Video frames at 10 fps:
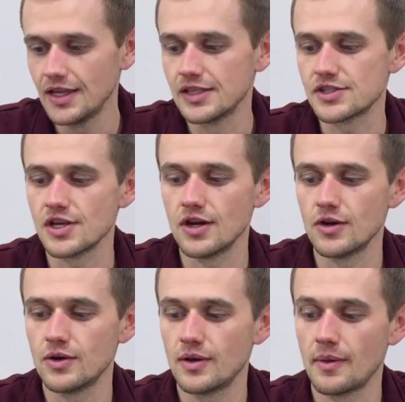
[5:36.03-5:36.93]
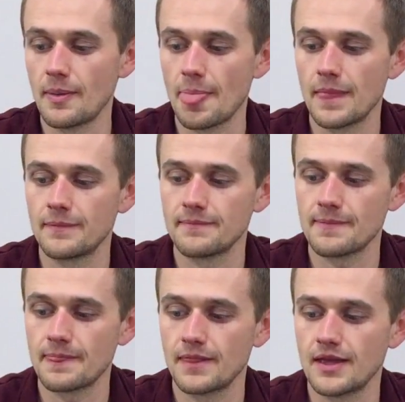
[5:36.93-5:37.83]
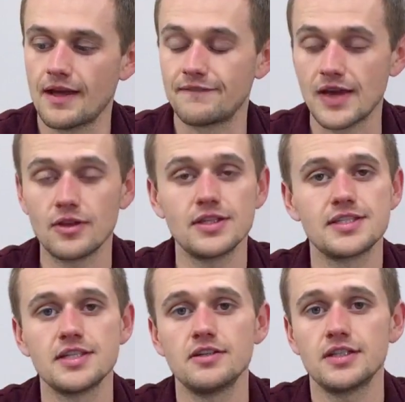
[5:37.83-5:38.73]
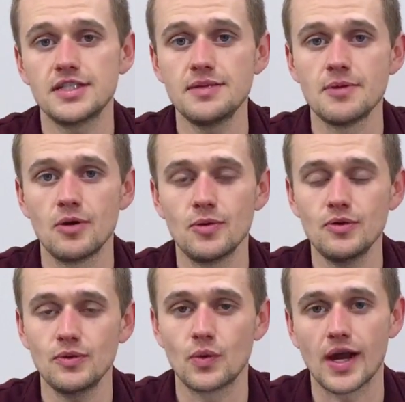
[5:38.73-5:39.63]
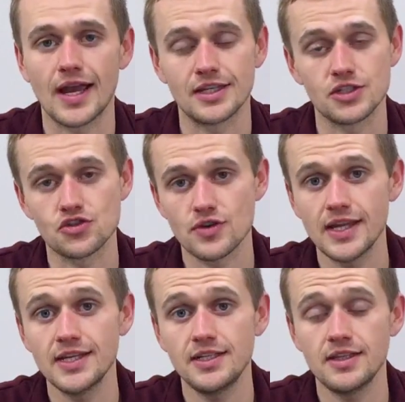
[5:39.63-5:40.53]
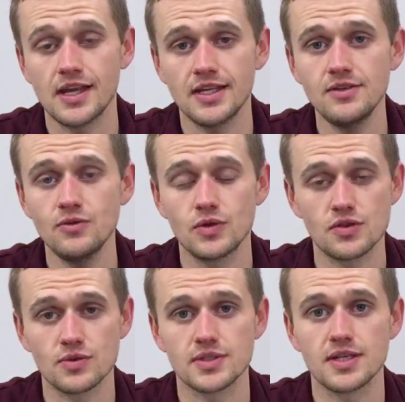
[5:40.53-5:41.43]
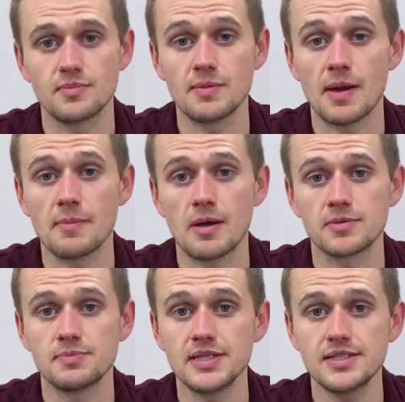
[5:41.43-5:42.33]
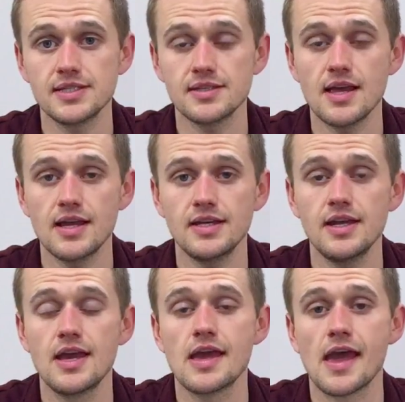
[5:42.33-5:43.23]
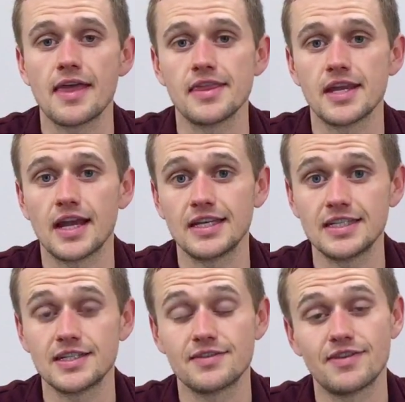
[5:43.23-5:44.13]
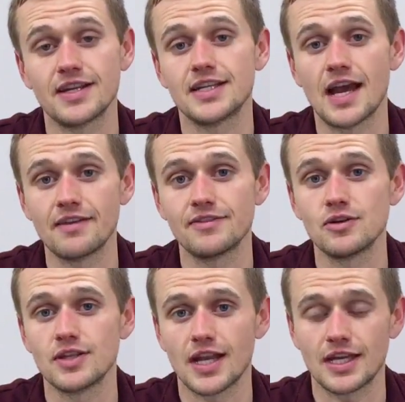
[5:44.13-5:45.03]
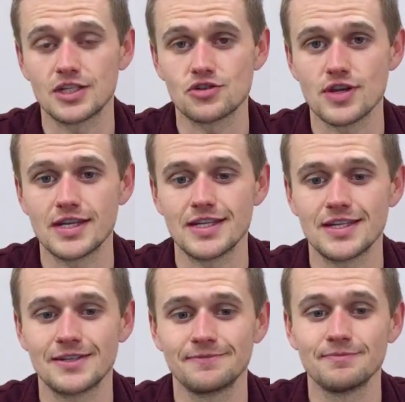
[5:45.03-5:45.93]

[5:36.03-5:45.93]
So I found this deal on T-Mobile where I had to trade in a line, which was going to be my mom's business line, and then I needed to find an iPhone that I could trade in.